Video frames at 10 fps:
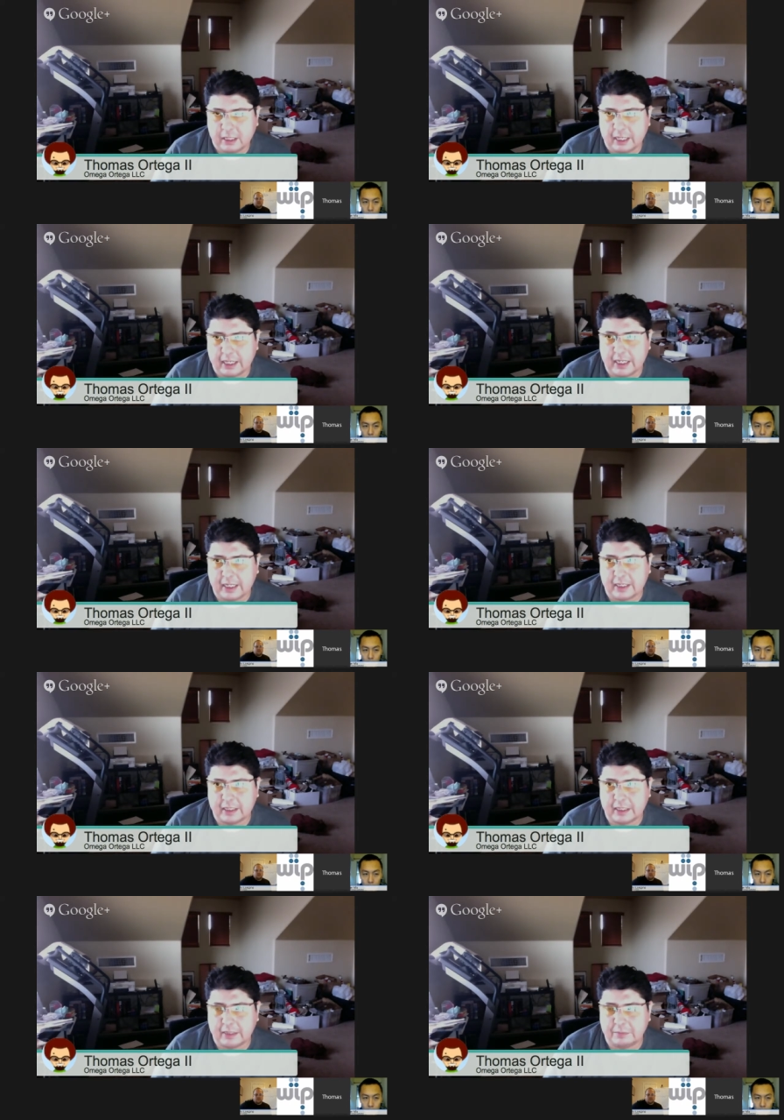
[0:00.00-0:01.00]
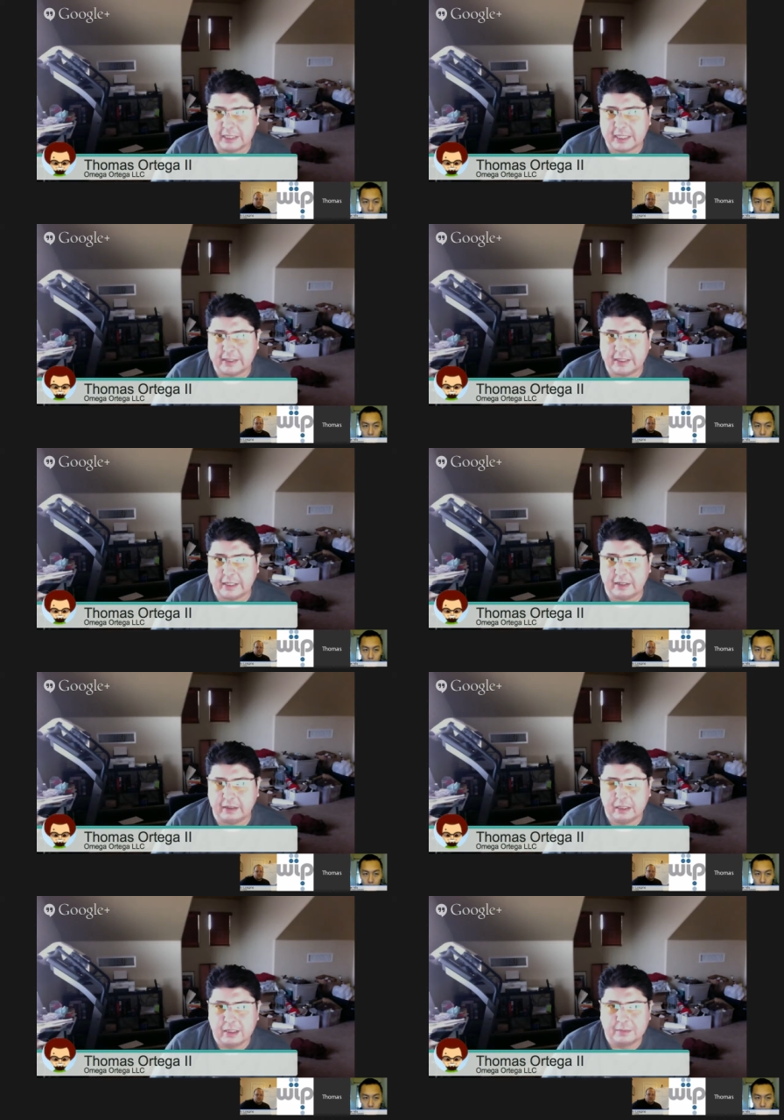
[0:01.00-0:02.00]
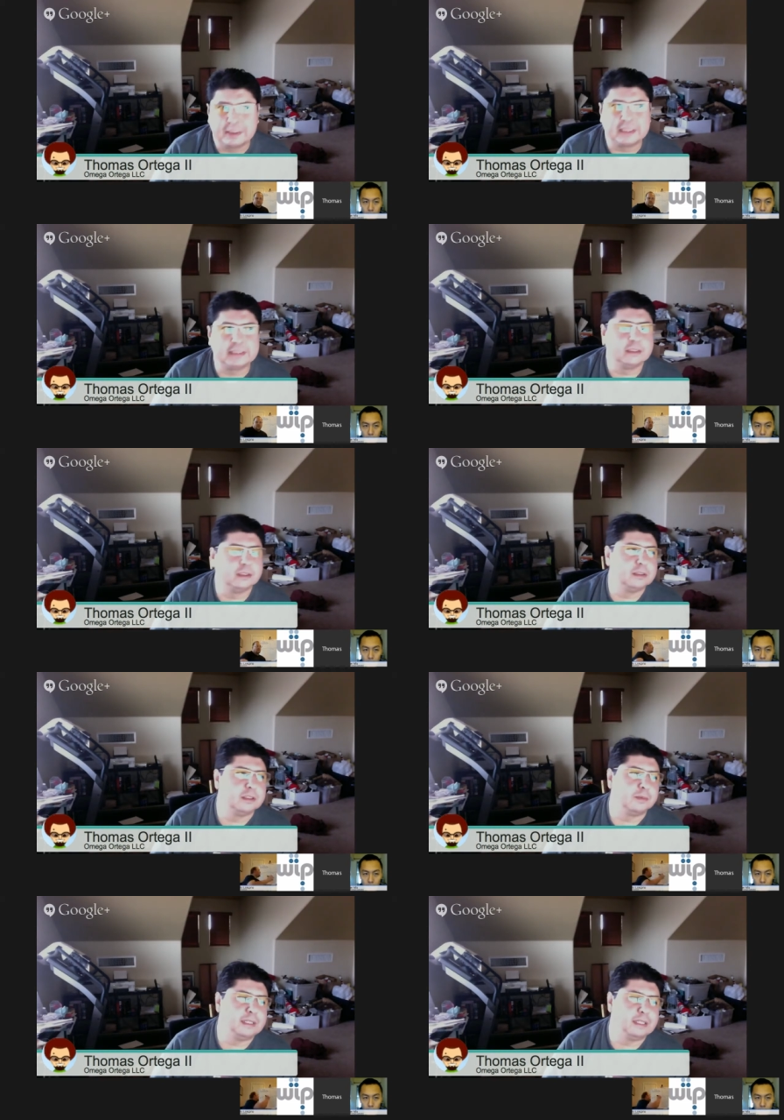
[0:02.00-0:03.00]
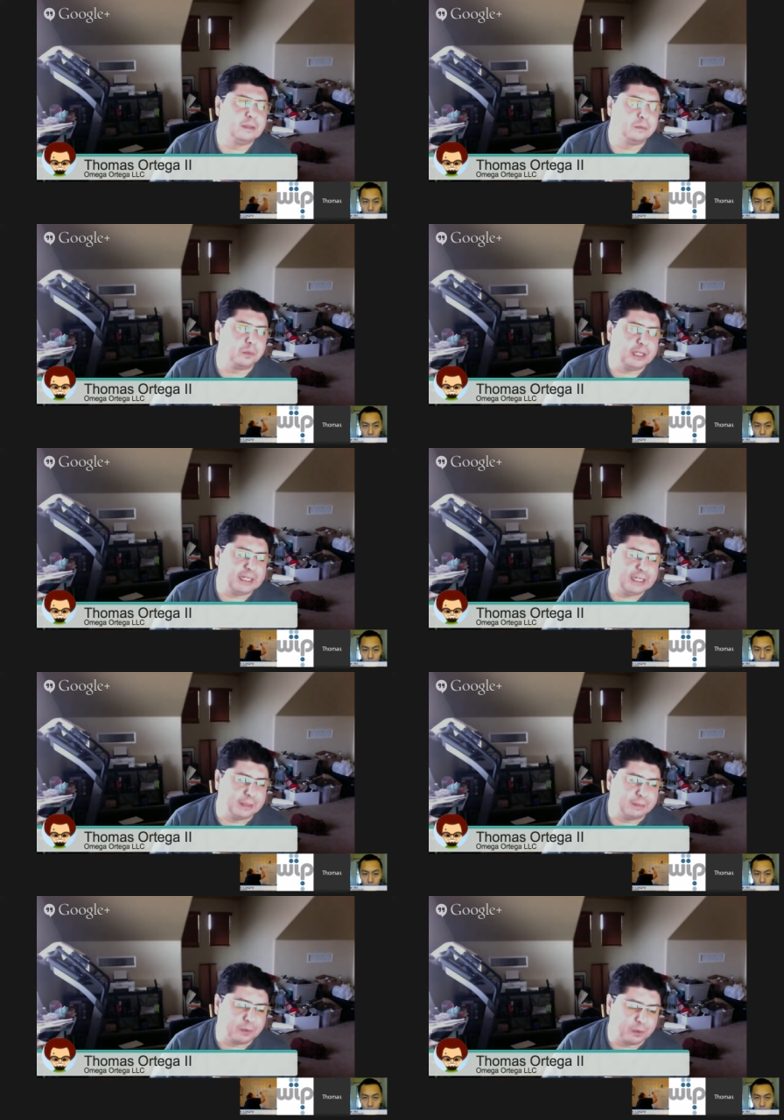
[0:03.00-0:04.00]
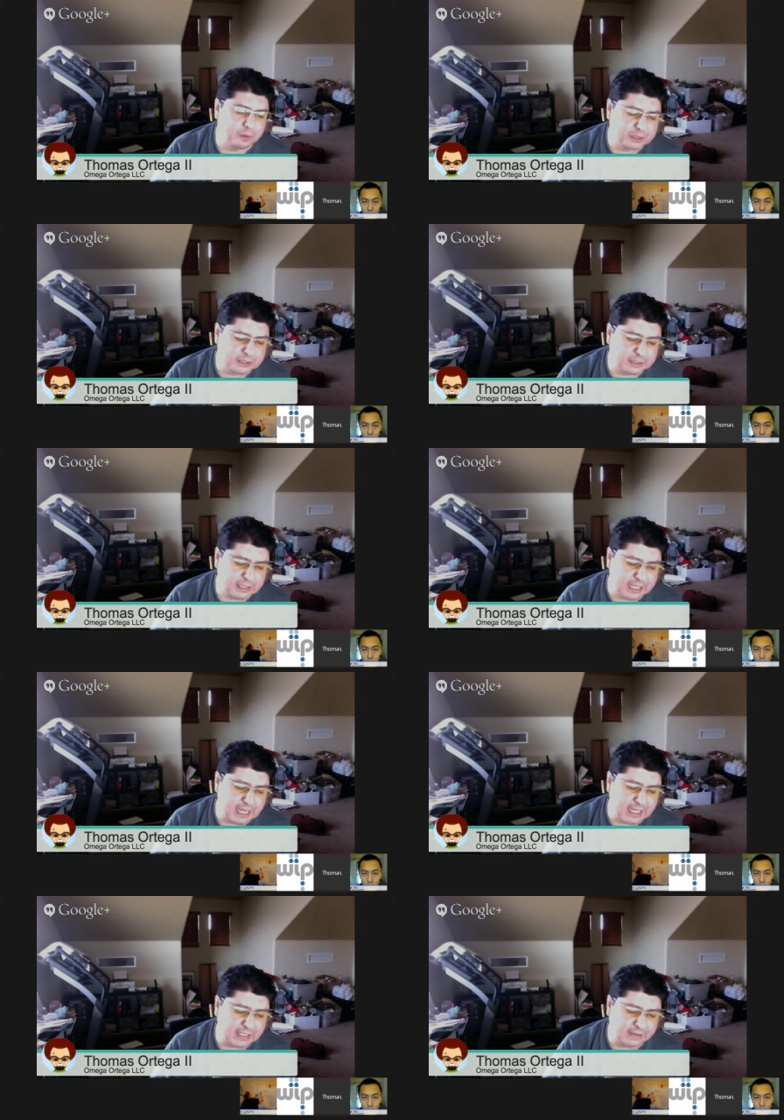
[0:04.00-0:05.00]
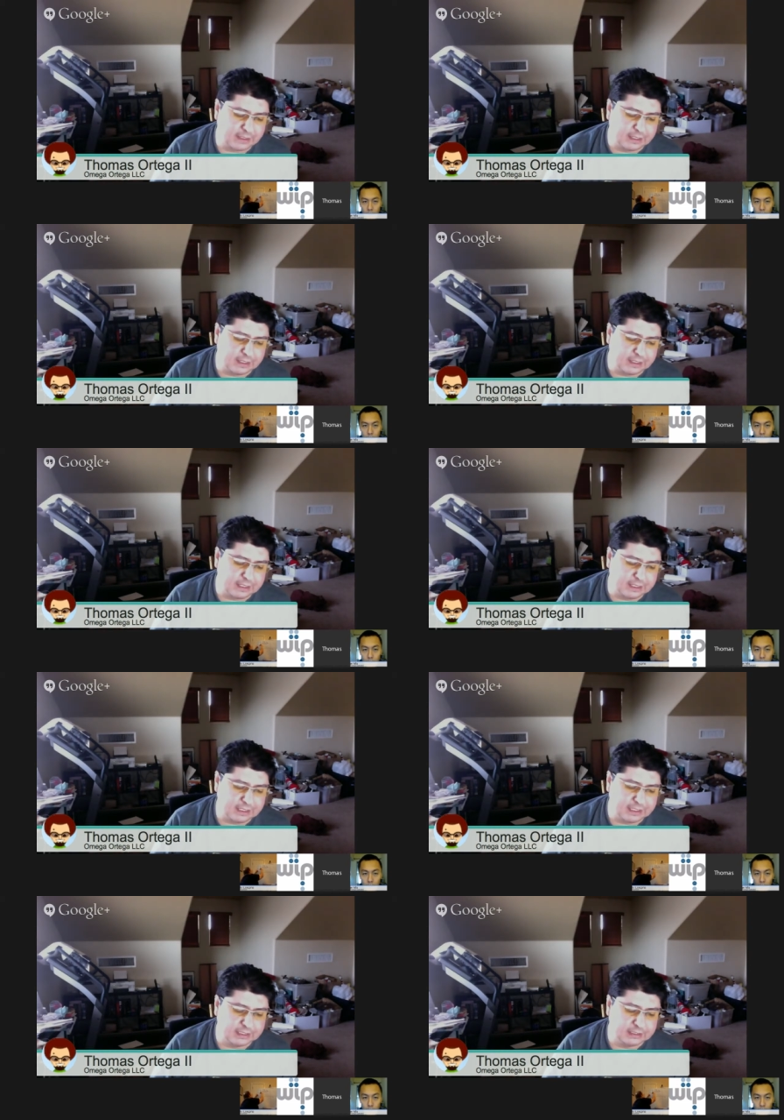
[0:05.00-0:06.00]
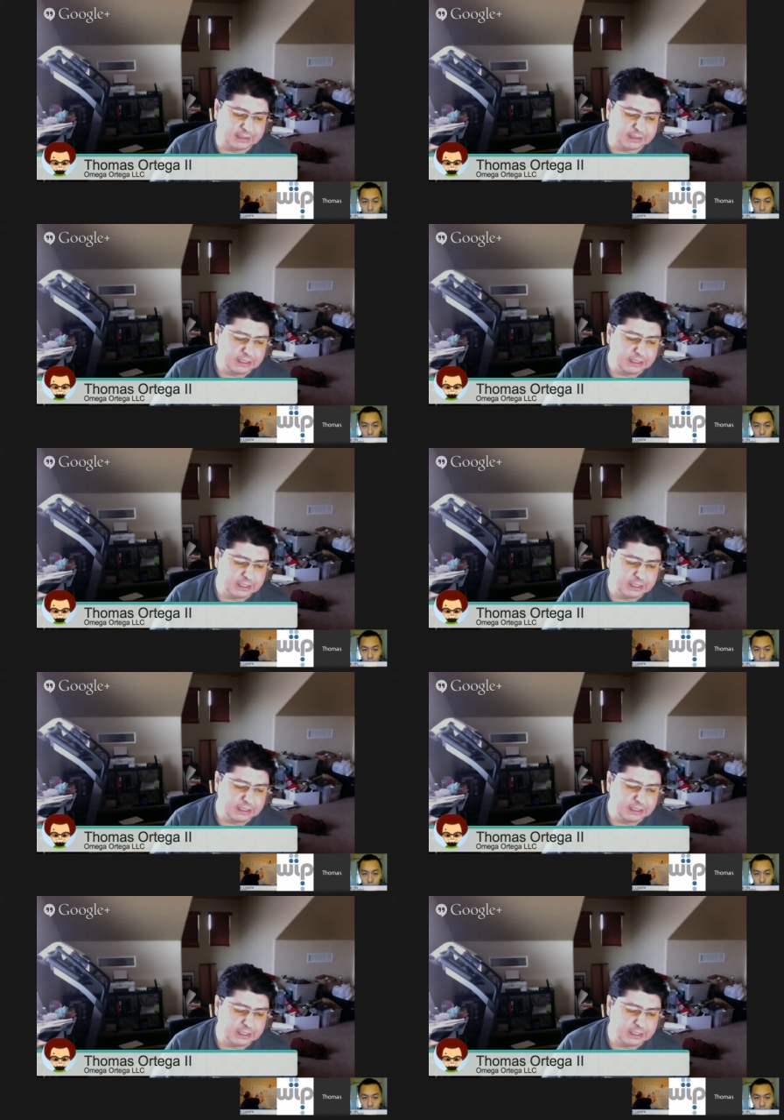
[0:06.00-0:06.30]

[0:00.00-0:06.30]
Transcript: and we get there because the way that we approach the hackathon is